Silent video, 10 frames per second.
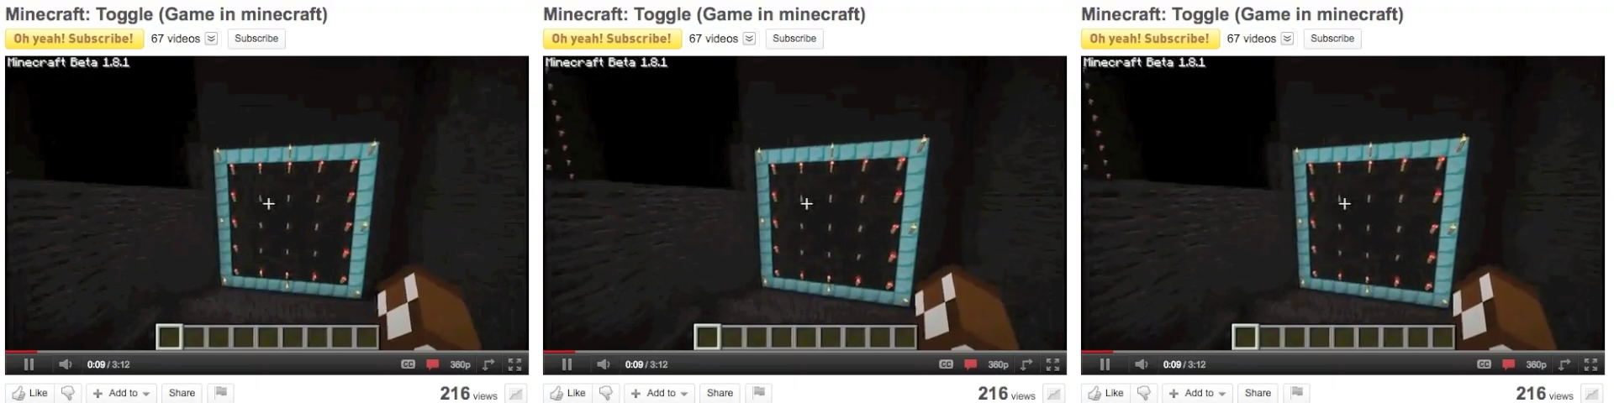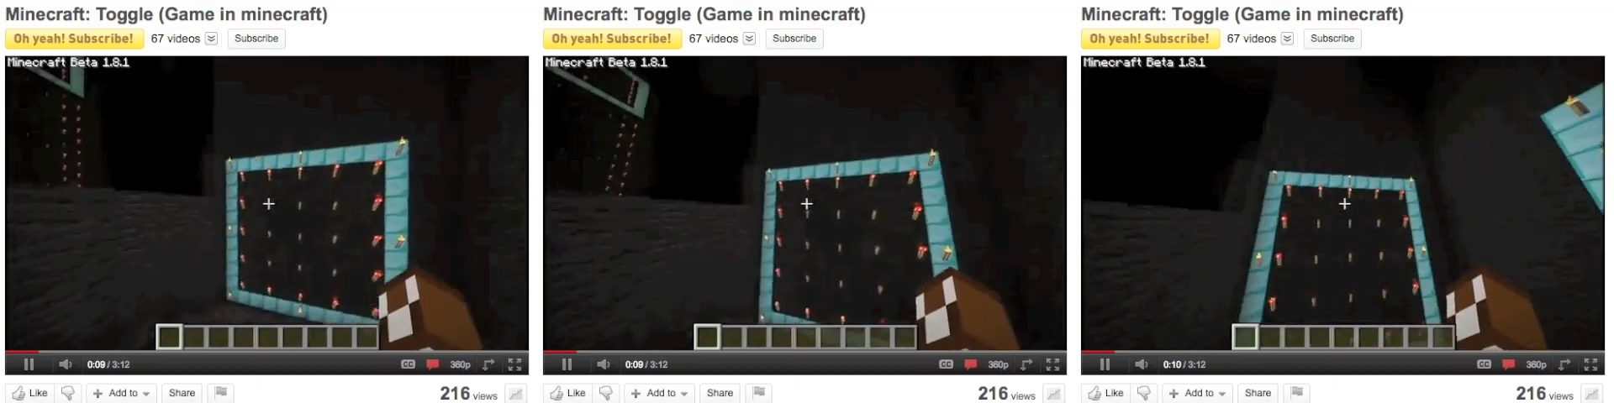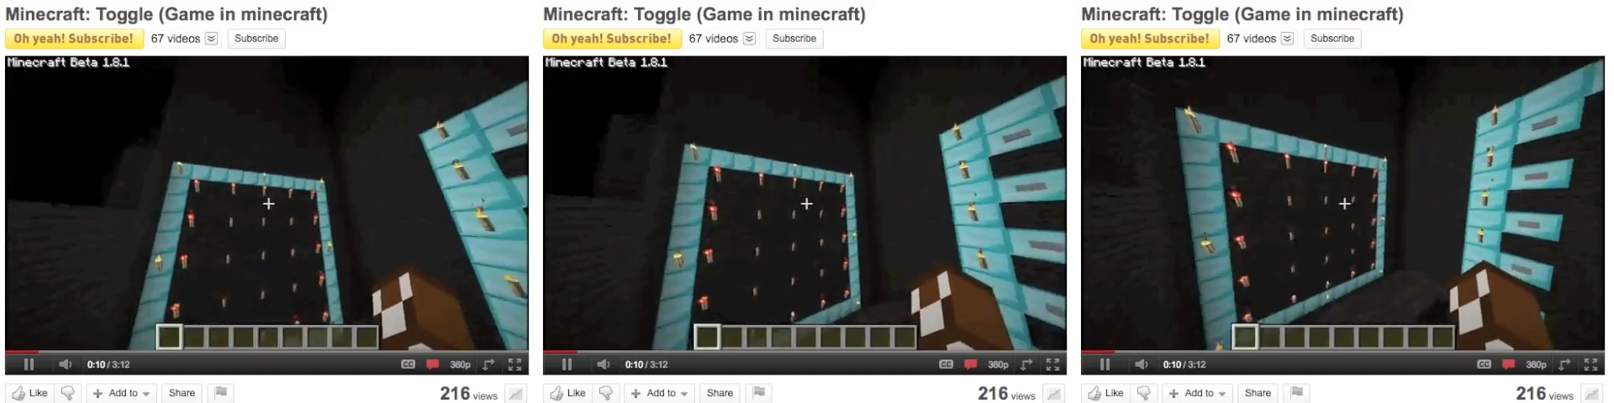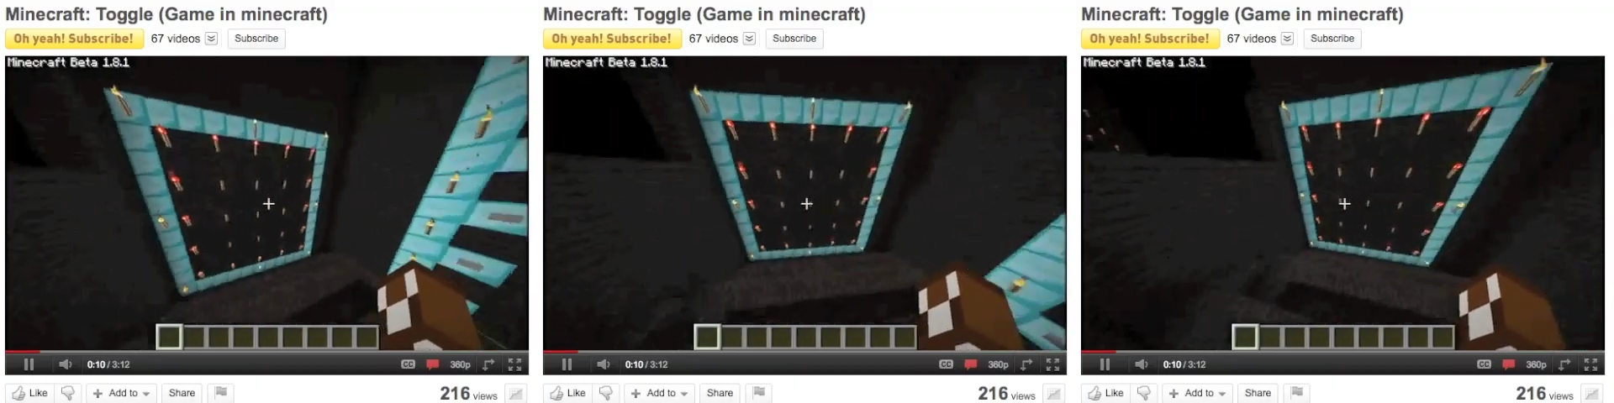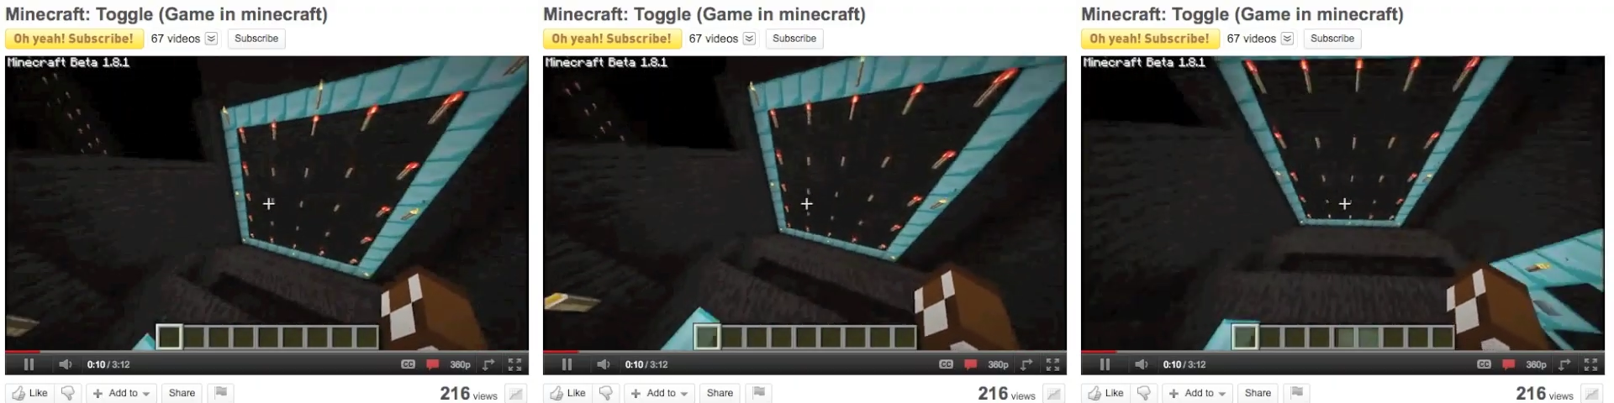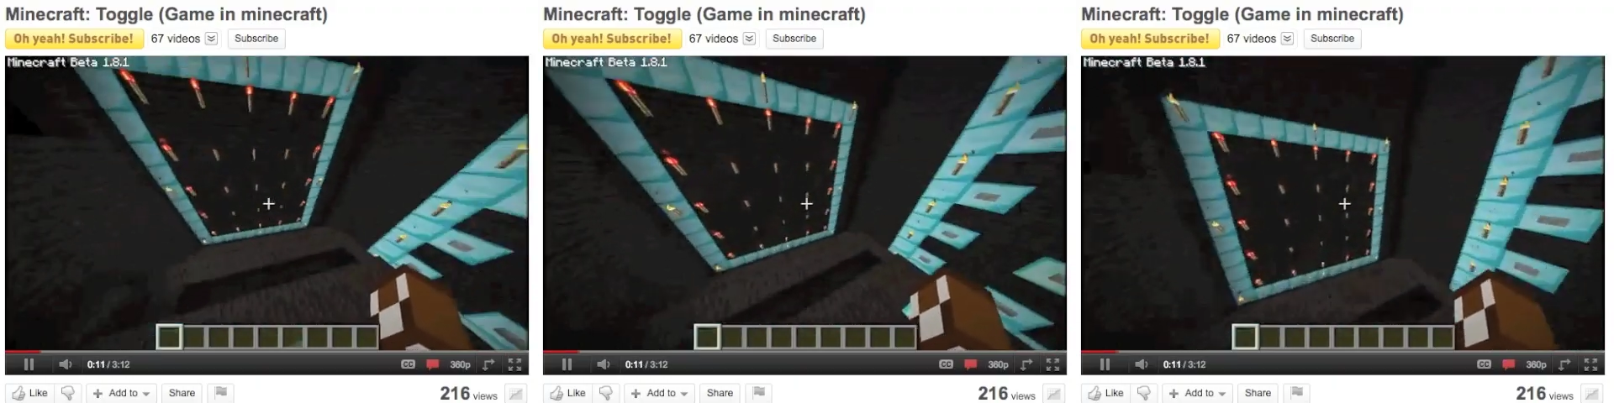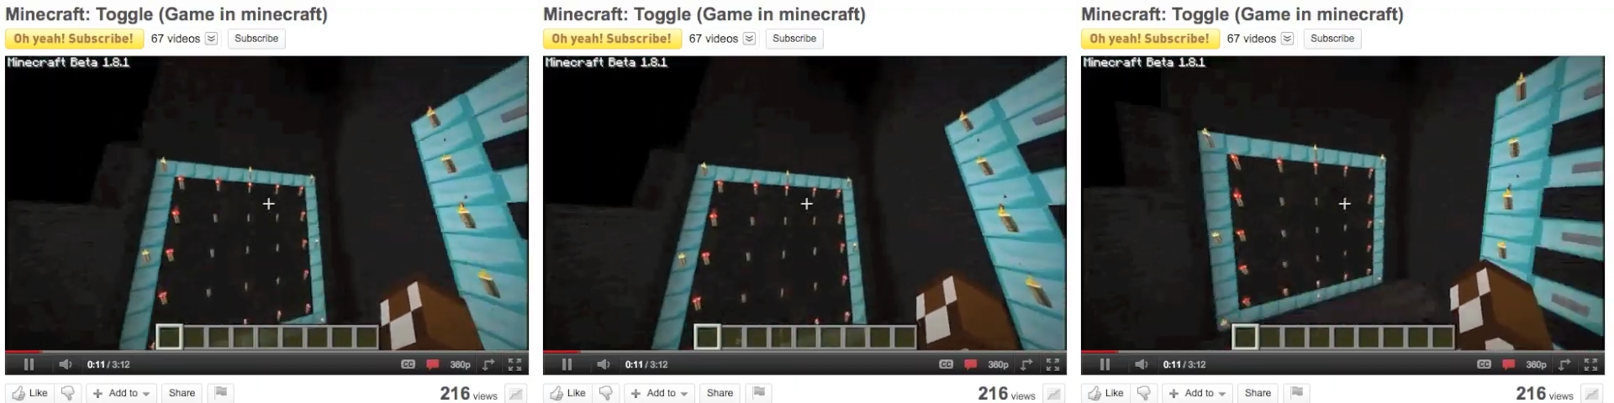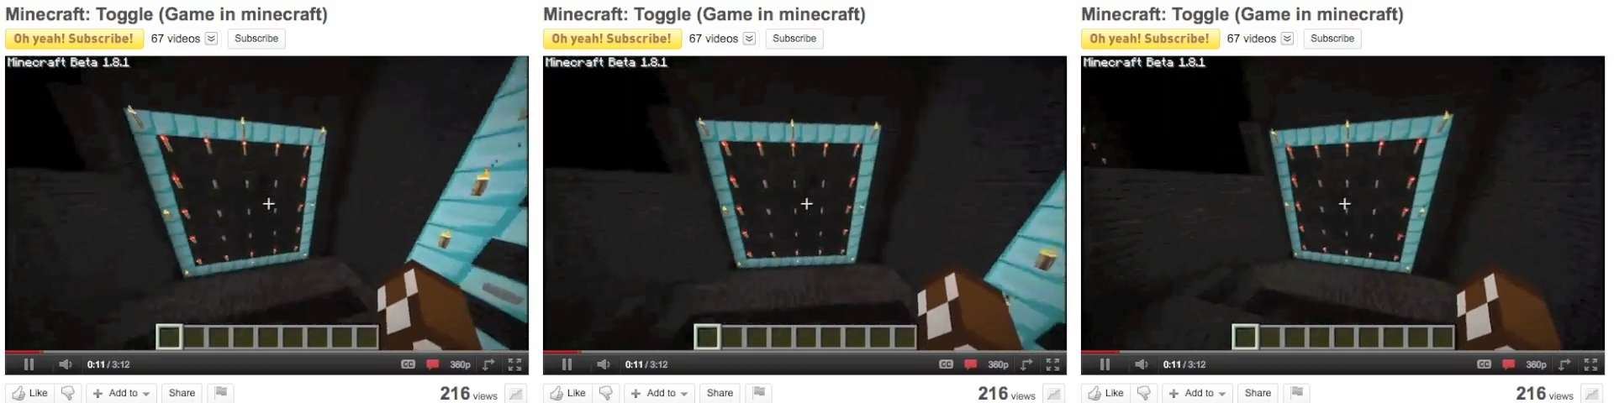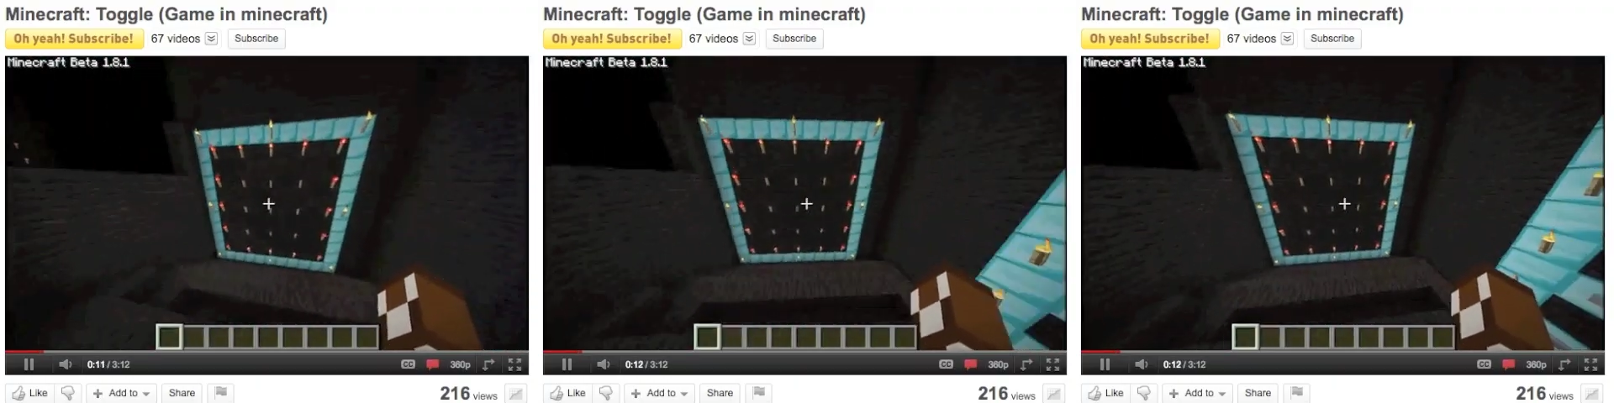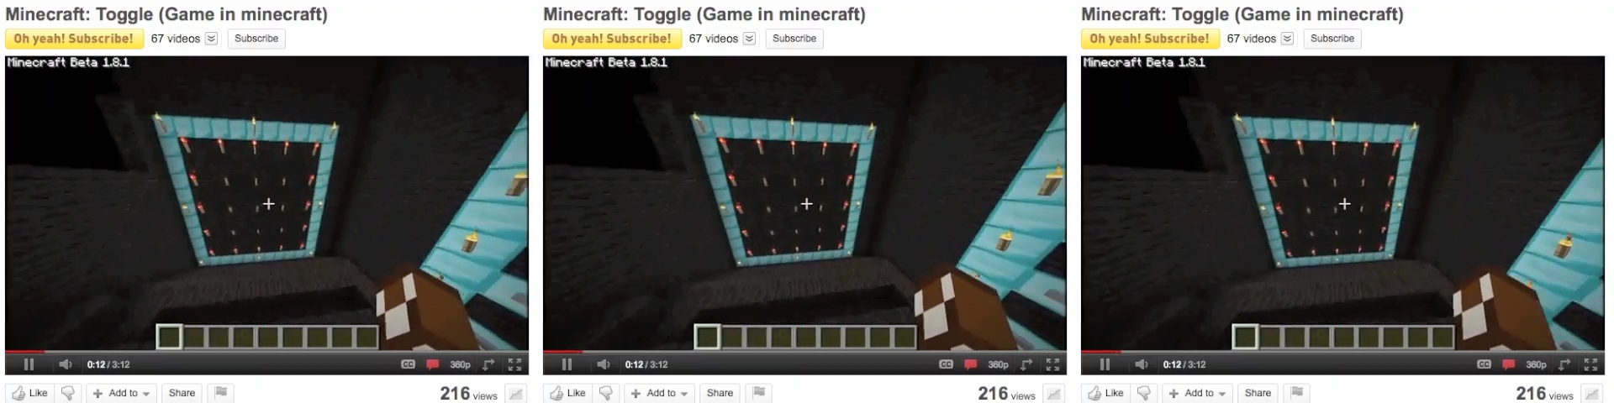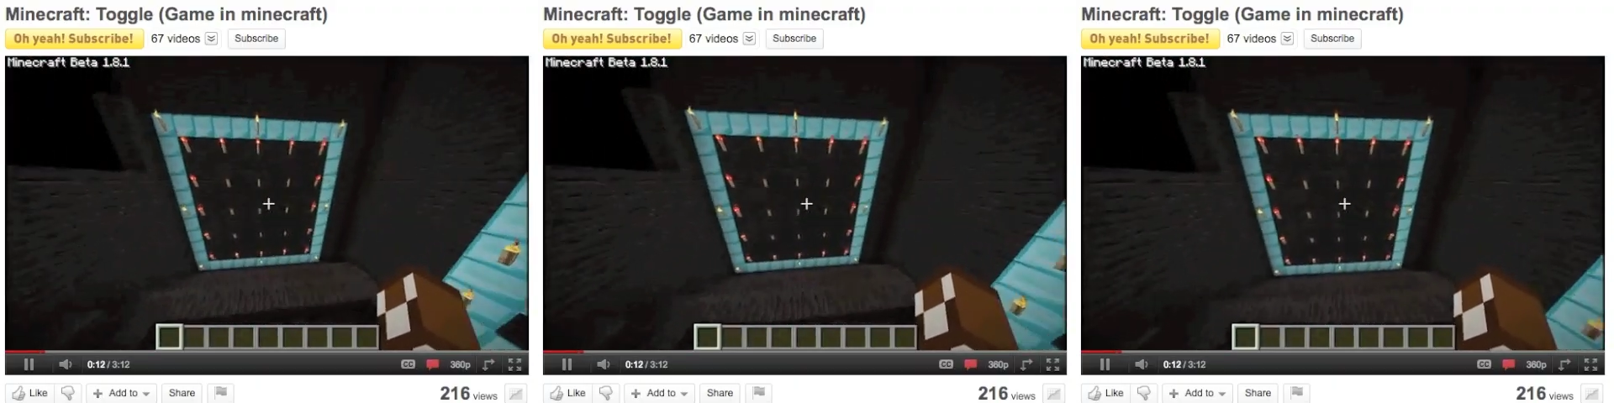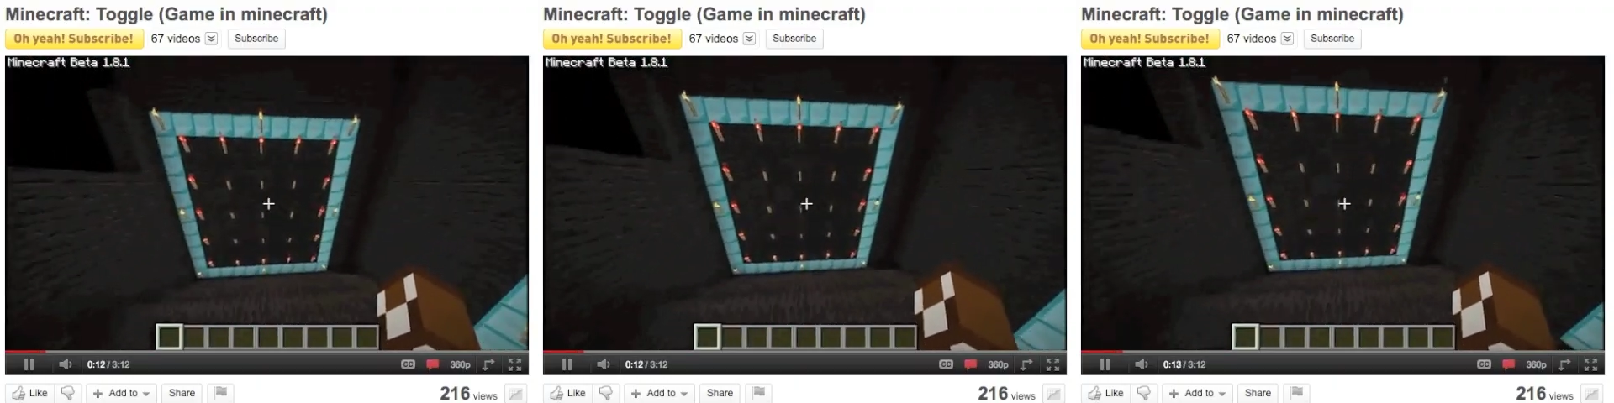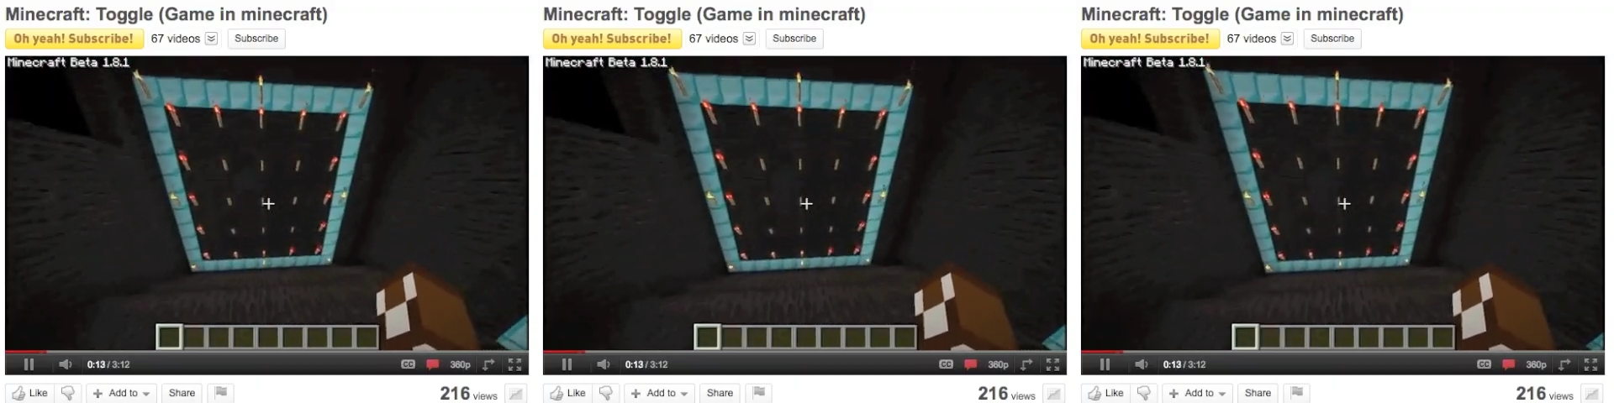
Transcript: Nobody's mouth can be seen.